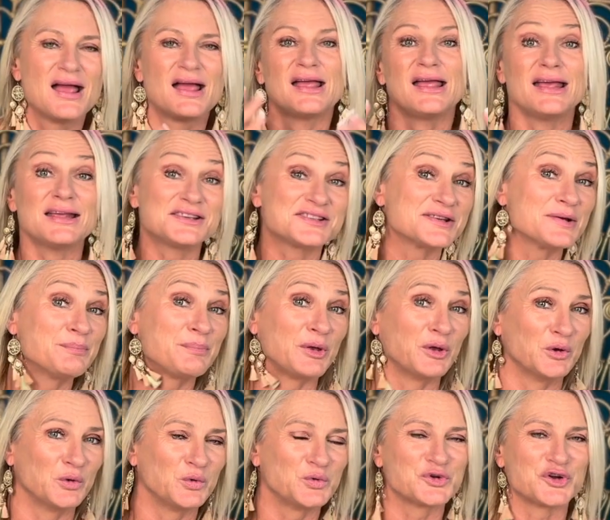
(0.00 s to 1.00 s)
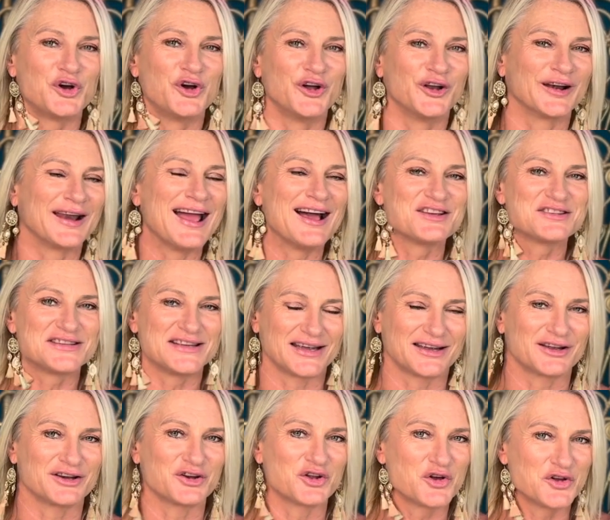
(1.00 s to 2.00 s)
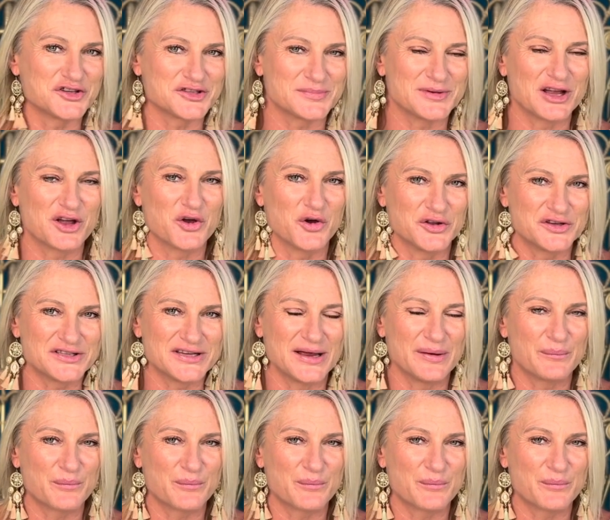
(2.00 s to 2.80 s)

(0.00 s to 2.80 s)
It's a build on our second cosmic content